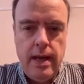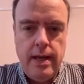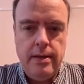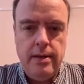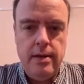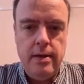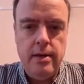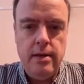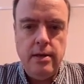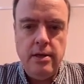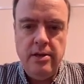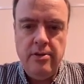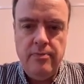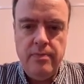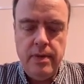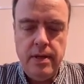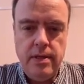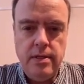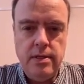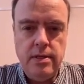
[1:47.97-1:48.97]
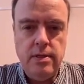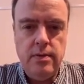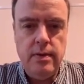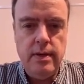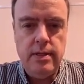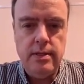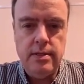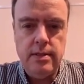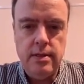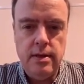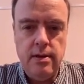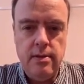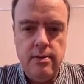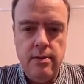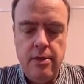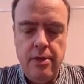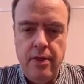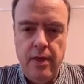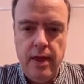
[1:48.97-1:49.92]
and you've been doing certain